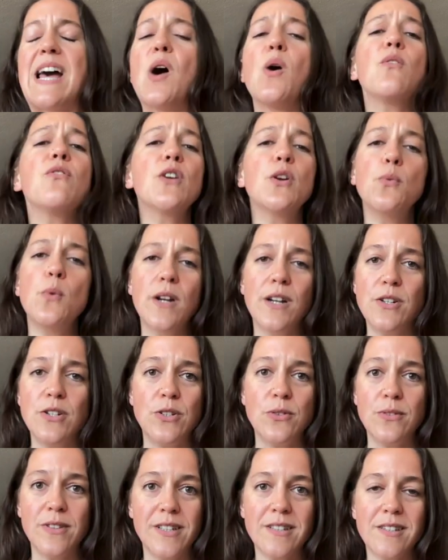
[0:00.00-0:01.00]
However you want to
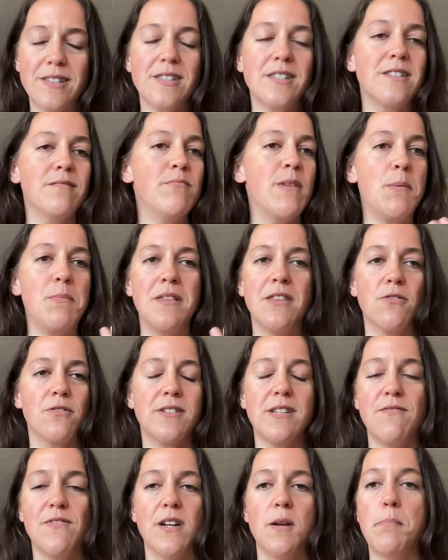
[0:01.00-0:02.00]
do this, maybe
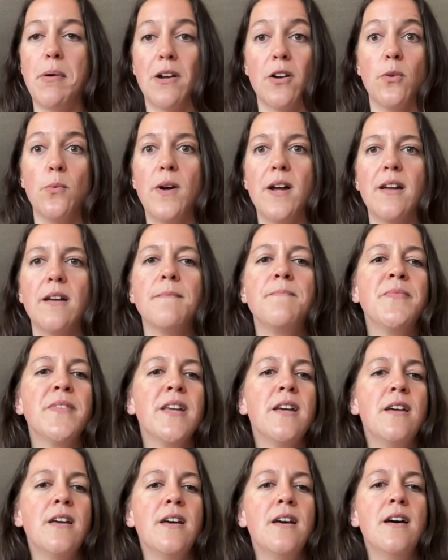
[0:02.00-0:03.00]
there's even a better way.
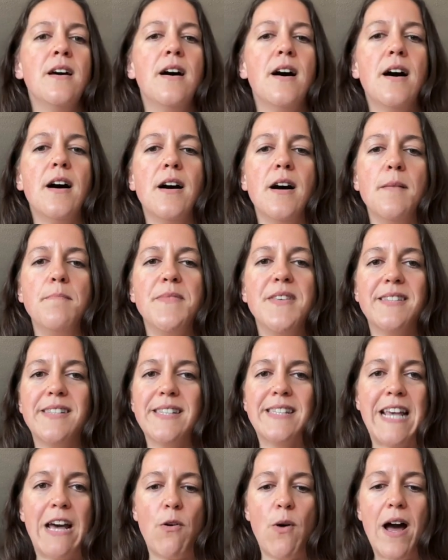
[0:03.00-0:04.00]
This
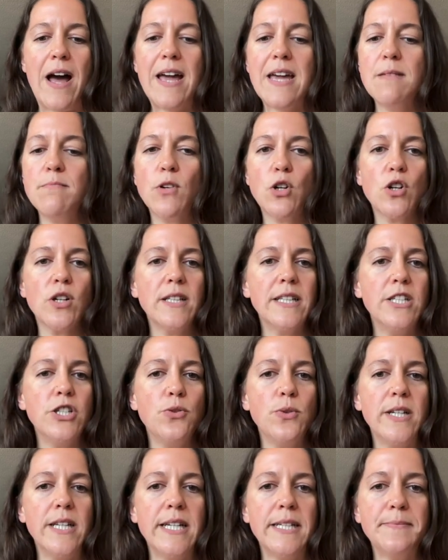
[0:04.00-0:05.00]
is how I am currently
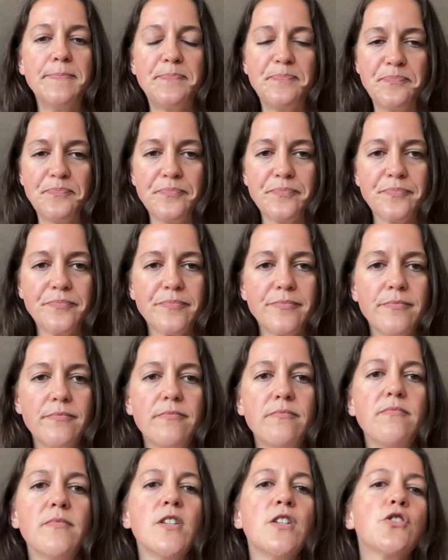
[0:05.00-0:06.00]
doing it.
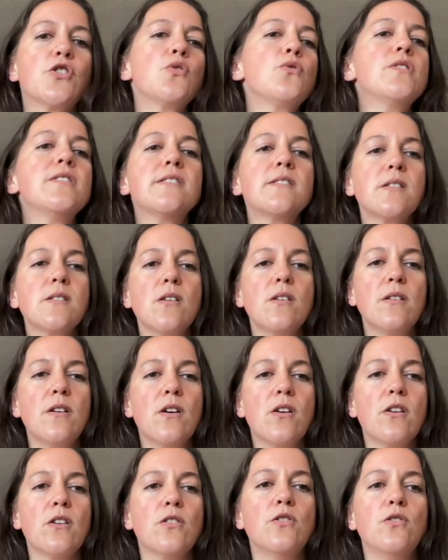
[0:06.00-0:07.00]
So this
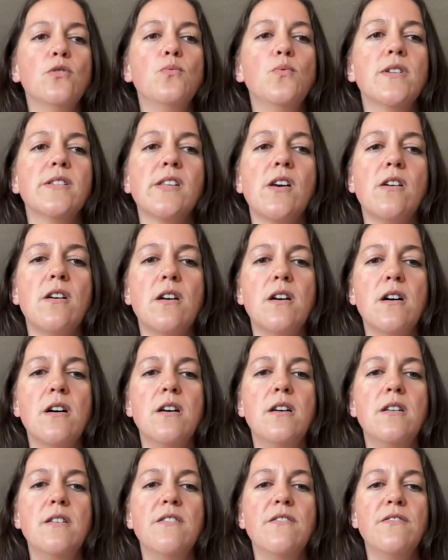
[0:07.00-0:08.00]
article was
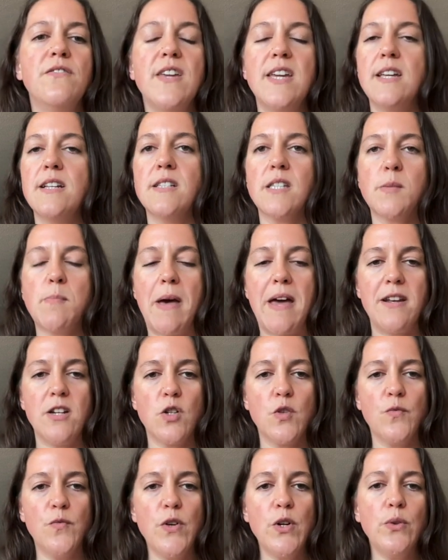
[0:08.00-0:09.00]
on vegan
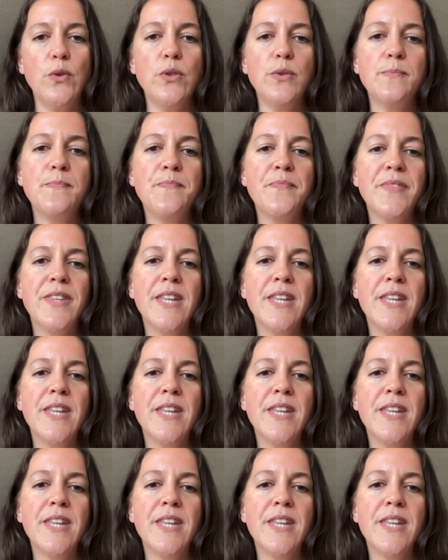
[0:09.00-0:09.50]
Spanish food.